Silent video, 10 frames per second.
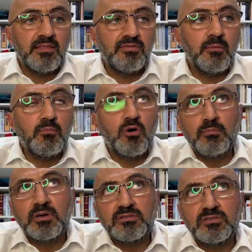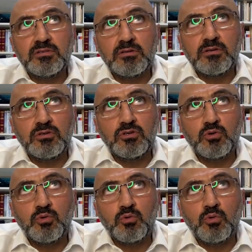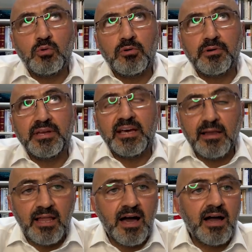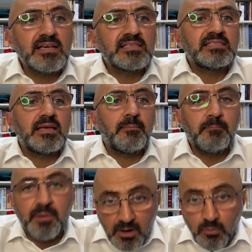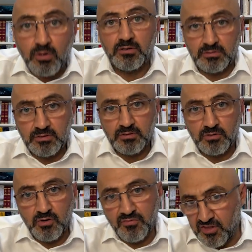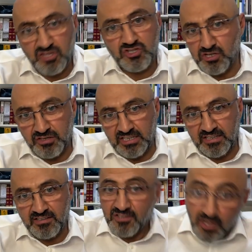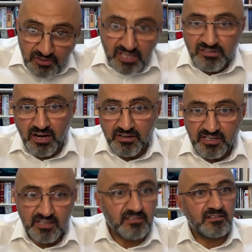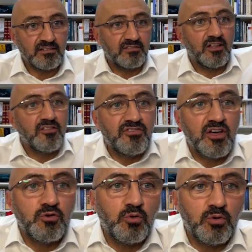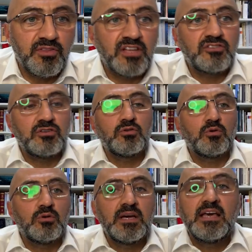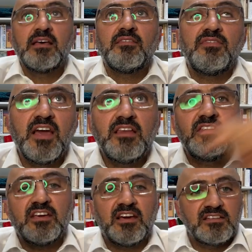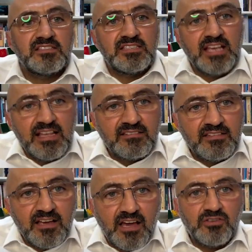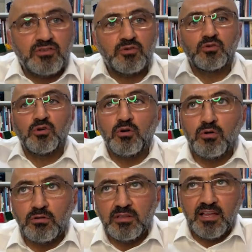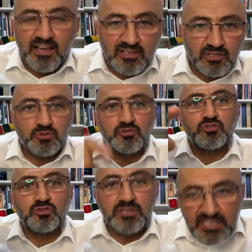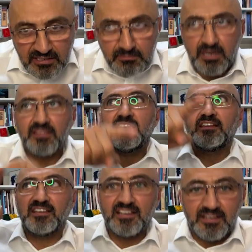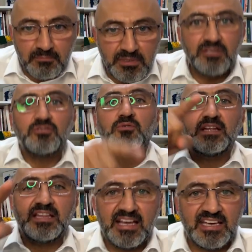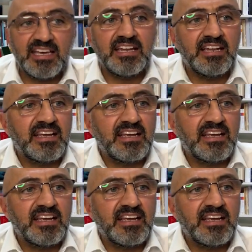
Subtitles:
the moment you realize the power of the journey, not the target, not the goal that you go, then you're gonna set a new goal, a new dream, and then you're gonna be doing it again and